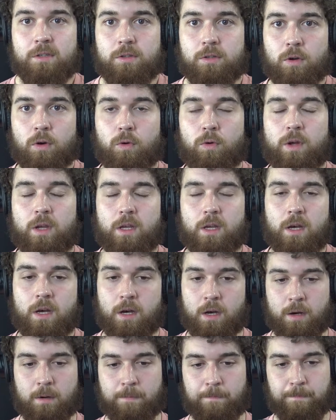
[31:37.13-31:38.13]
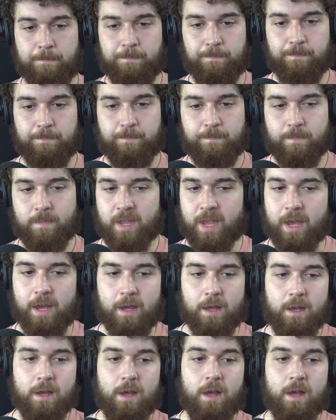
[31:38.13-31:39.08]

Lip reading: story. Yeah.